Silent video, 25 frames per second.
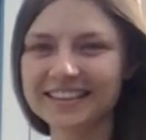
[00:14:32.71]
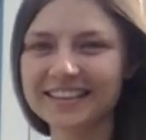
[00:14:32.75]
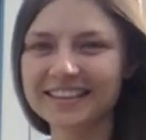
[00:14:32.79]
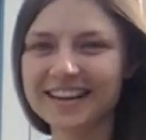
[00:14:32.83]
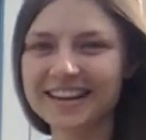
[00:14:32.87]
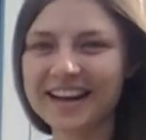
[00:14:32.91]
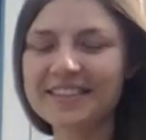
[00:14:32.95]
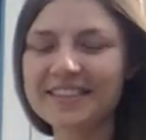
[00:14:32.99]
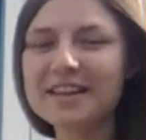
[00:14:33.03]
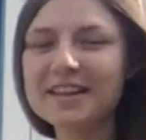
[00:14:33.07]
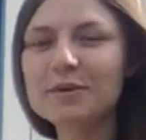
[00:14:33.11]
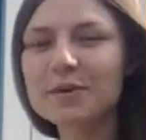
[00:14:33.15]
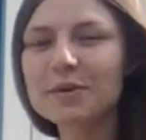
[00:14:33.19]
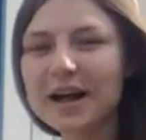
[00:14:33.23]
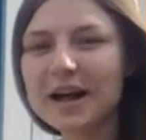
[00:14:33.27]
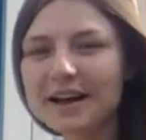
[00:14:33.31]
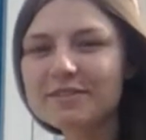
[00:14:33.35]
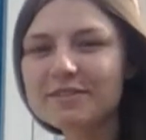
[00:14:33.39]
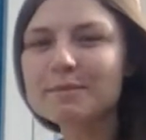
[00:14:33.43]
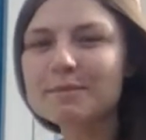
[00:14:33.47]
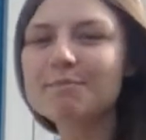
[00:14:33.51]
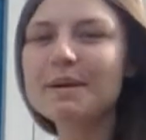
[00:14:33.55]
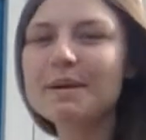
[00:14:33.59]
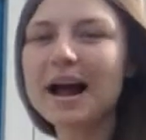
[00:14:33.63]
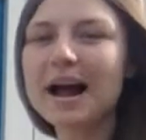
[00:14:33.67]
And then we'll have
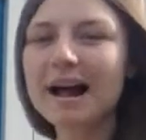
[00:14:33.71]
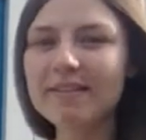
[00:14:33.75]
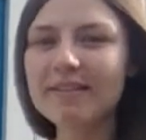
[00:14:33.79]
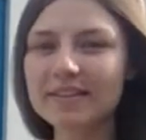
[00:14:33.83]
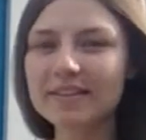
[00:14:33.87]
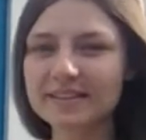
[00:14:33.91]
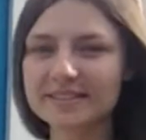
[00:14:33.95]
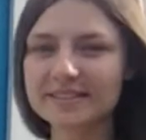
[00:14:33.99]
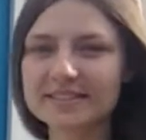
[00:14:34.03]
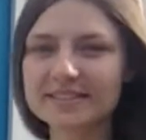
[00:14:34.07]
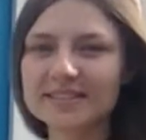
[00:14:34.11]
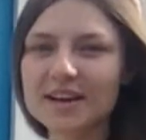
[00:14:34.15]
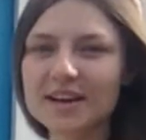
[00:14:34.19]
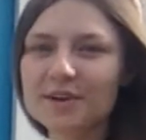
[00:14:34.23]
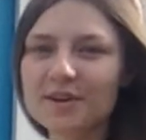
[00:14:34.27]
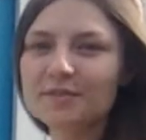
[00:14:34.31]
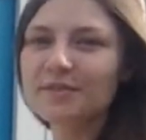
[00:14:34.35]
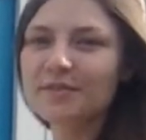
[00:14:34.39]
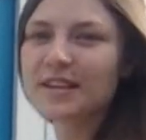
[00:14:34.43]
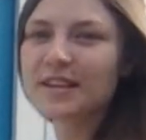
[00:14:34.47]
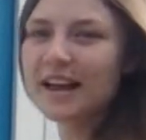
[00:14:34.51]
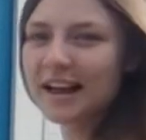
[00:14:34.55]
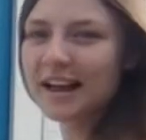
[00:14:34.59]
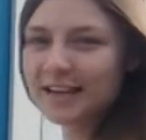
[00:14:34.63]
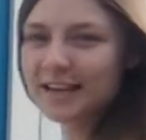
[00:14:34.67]
a balance of
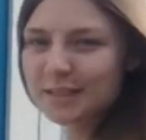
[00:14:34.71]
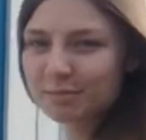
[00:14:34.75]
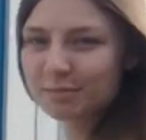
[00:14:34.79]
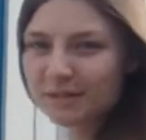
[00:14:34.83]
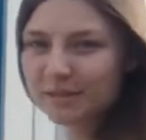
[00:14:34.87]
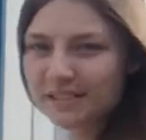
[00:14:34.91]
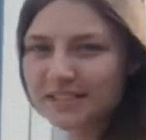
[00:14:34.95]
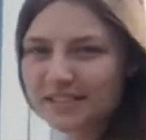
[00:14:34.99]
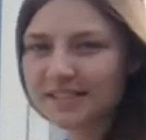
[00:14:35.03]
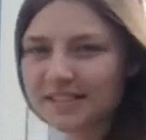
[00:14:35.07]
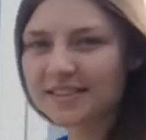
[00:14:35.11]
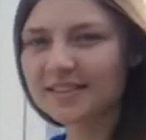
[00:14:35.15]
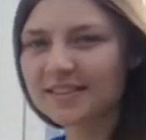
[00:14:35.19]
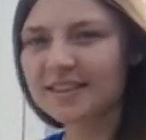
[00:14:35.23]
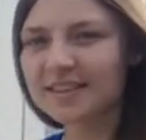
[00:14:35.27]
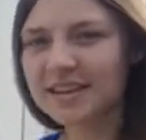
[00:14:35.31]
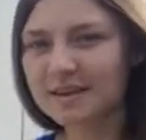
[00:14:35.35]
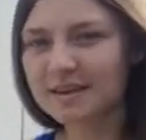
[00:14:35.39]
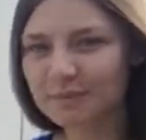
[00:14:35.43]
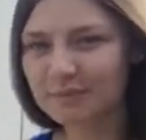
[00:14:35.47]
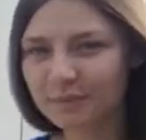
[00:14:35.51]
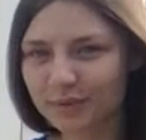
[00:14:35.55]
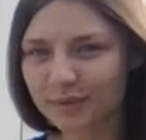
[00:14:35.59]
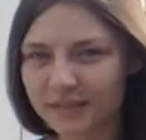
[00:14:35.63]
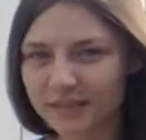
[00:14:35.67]
the explicits and the
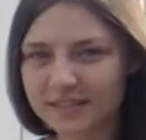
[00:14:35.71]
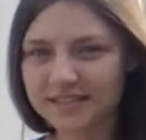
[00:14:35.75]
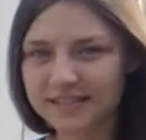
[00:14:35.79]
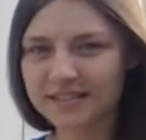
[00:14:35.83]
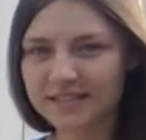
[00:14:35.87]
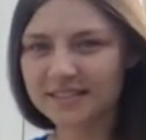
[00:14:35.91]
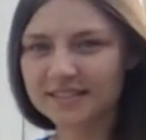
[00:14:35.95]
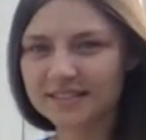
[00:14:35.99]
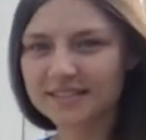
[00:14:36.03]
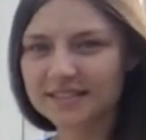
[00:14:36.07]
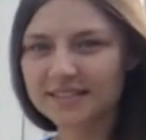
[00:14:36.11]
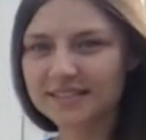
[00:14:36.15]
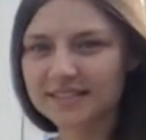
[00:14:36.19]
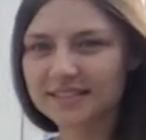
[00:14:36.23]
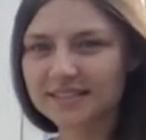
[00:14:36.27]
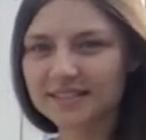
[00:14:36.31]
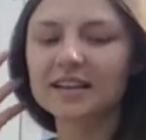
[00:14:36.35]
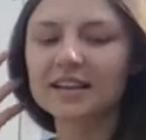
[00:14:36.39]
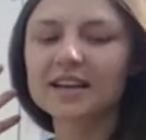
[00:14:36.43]
implicits.